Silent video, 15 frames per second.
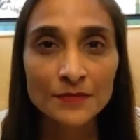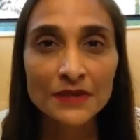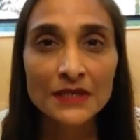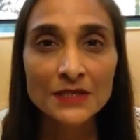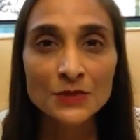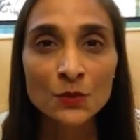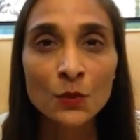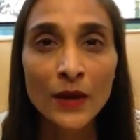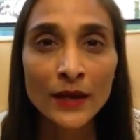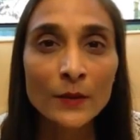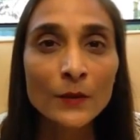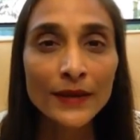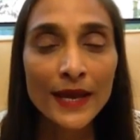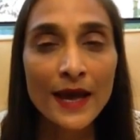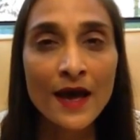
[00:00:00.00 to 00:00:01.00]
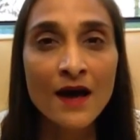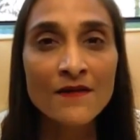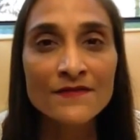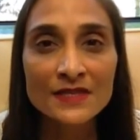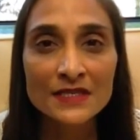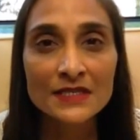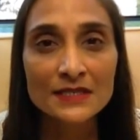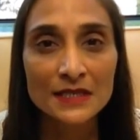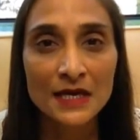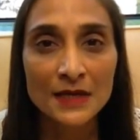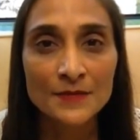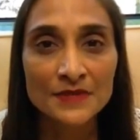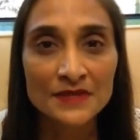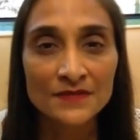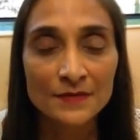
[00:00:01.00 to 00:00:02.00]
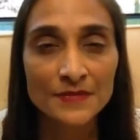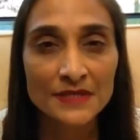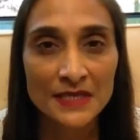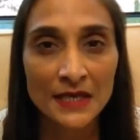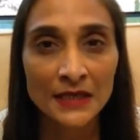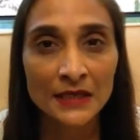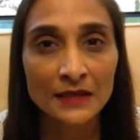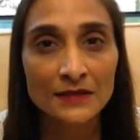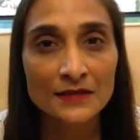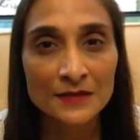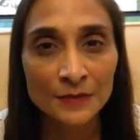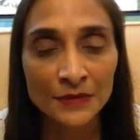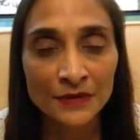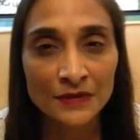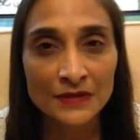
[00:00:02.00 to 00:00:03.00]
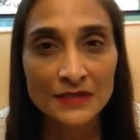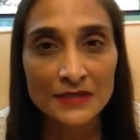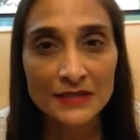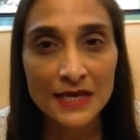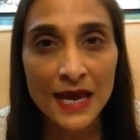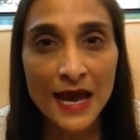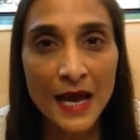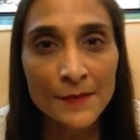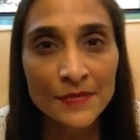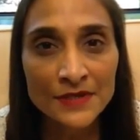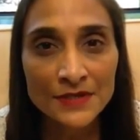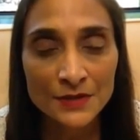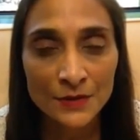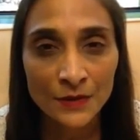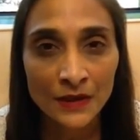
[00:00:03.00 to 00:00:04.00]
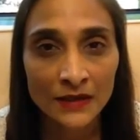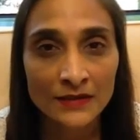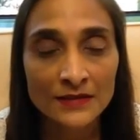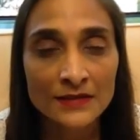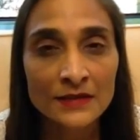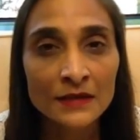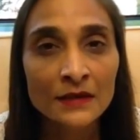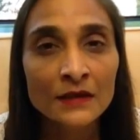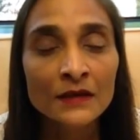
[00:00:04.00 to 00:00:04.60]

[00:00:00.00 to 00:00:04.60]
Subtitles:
because when we have these types of upsetting experiences happen to us,